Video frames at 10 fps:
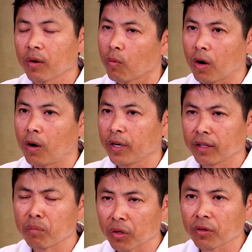wall in
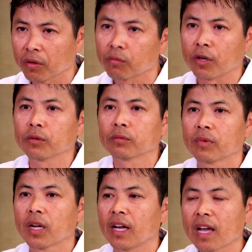the middle of the road.
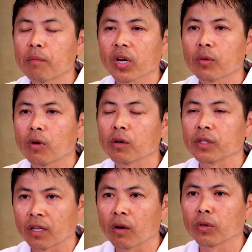And that brick wall
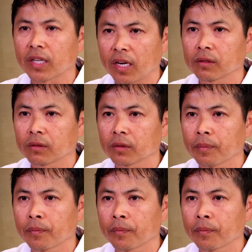is colon cancer.